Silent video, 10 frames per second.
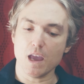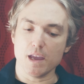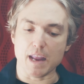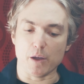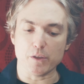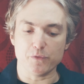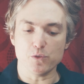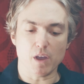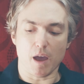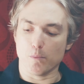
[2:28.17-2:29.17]
Now, if
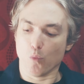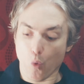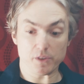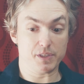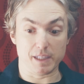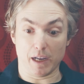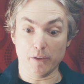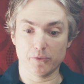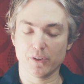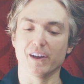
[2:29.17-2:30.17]
you got more
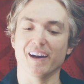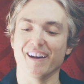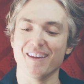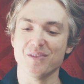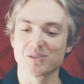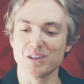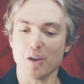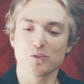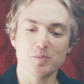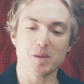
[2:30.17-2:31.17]
stuff, there's
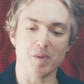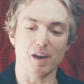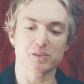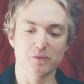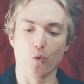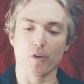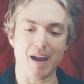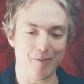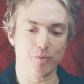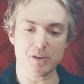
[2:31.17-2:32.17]
enough room in the box for
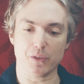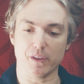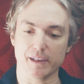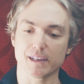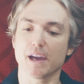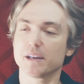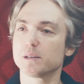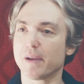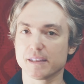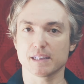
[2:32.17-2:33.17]
everything. It kind of
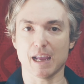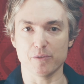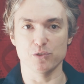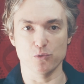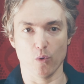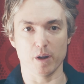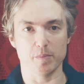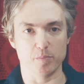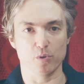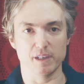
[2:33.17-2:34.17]
depends on how you want to
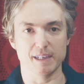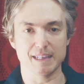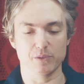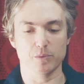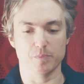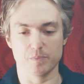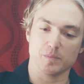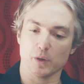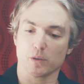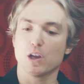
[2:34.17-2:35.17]
be putting it into the
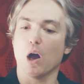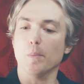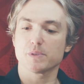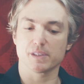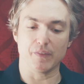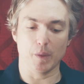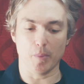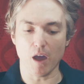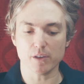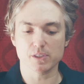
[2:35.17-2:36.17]
little cups in the
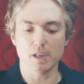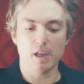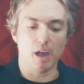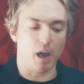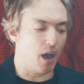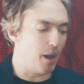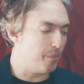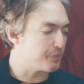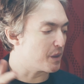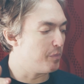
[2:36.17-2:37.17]
box.
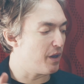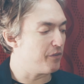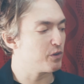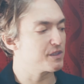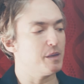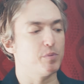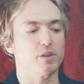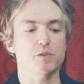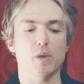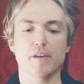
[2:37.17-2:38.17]
But for example,
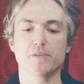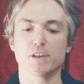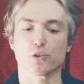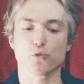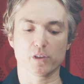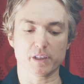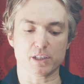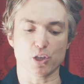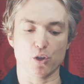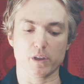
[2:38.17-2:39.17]
if you have the
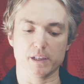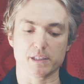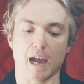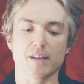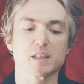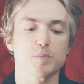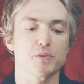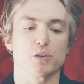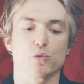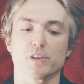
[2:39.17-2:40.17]
acrylic tokens, I like to put
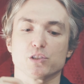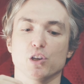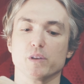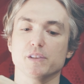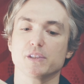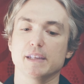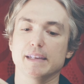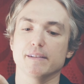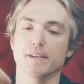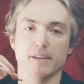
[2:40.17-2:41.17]
the acrylic tokens
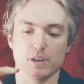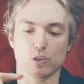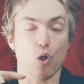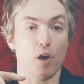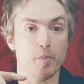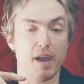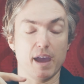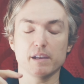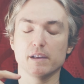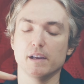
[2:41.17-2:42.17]
in a cloth
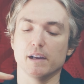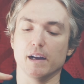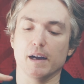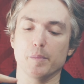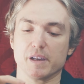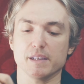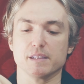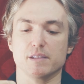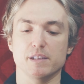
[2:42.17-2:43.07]
bag because